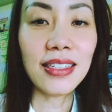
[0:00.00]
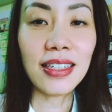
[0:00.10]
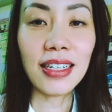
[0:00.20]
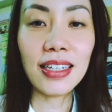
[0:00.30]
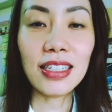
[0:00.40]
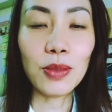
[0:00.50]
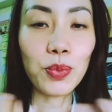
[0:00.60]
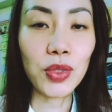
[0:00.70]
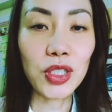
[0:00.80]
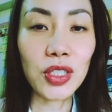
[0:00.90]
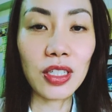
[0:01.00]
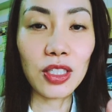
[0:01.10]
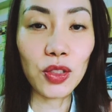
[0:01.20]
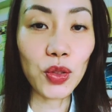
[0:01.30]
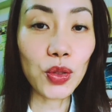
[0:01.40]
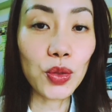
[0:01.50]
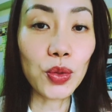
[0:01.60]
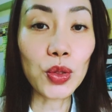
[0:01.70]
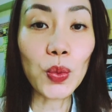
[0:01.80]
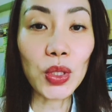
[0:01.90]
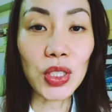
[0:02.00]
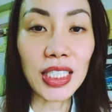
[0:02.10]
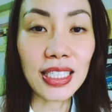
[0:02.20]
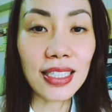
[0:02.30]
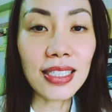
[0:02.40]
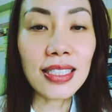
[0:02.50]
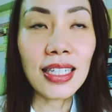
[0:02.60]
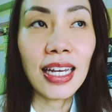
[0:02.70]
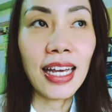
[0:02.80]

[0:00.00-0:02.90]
and I appreciate you who's watching this.